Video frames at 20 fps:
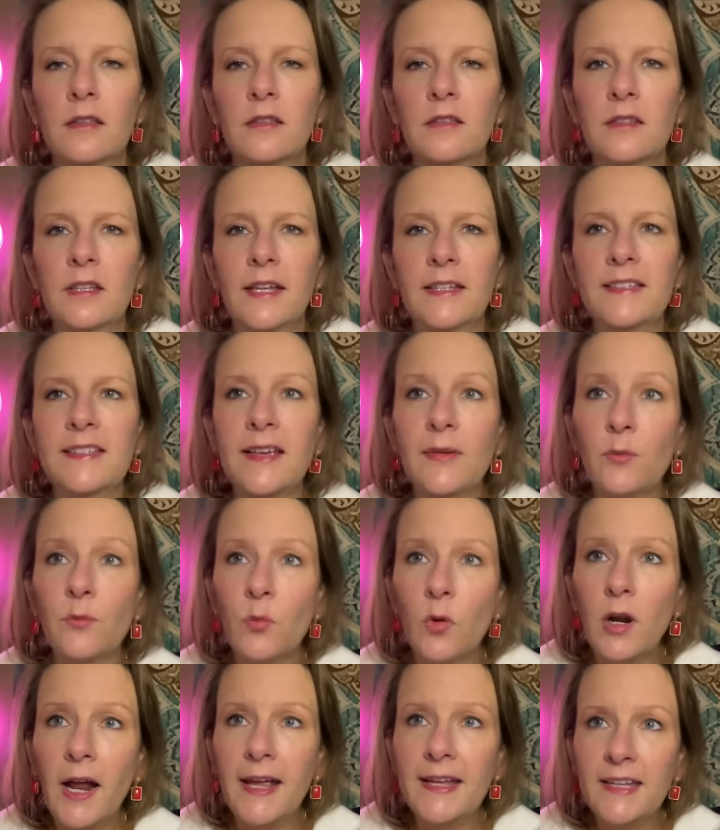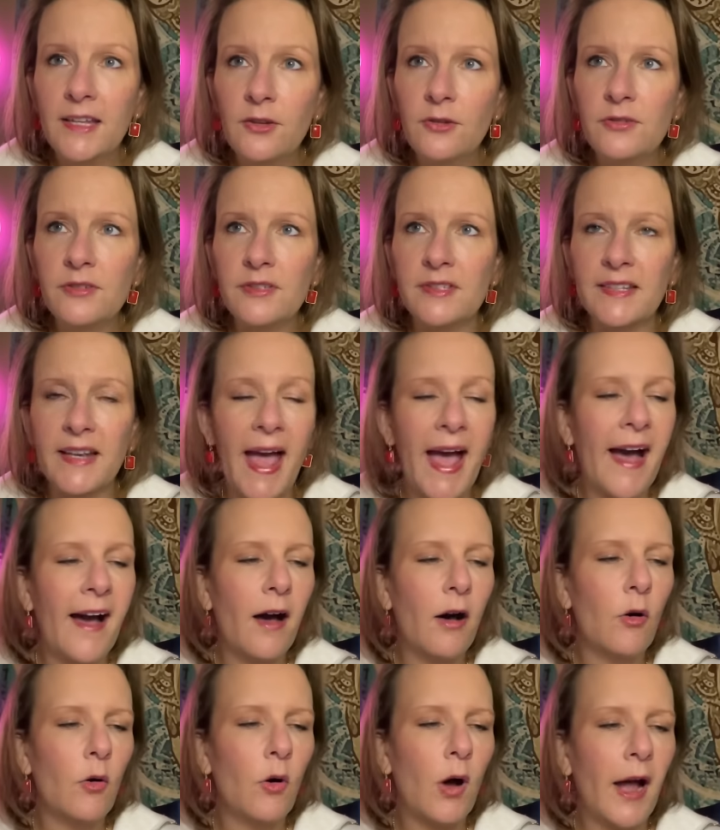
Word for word: It's what I use now.